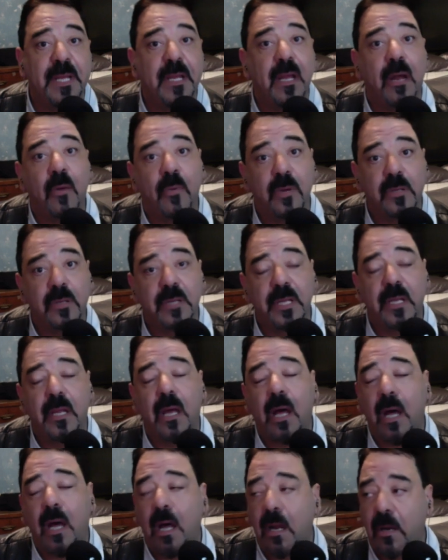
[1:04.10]
a really
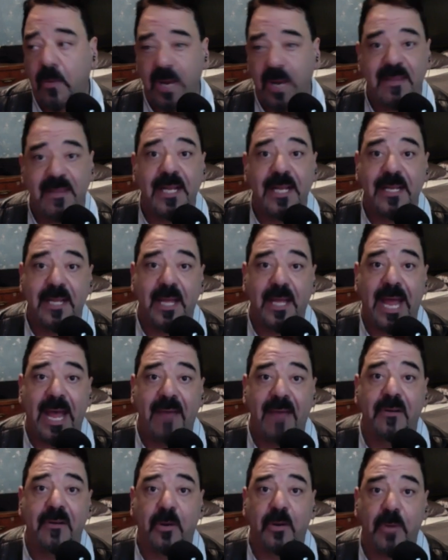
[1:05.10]
great thing to have and a
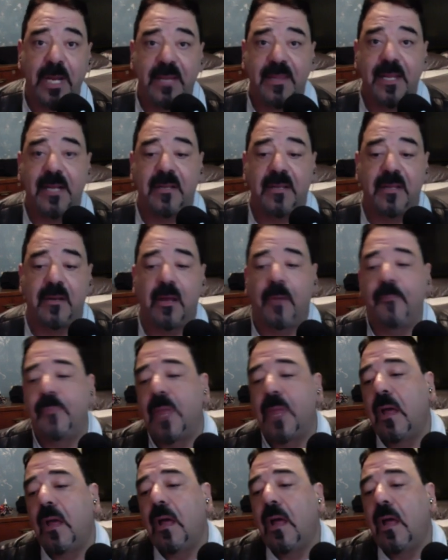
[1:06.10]
great thing to know.
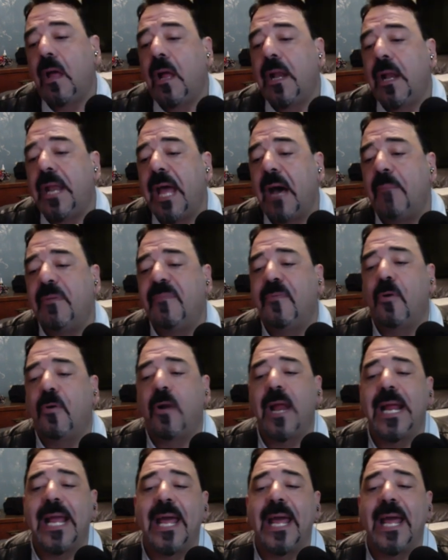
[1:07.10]
Now, before I get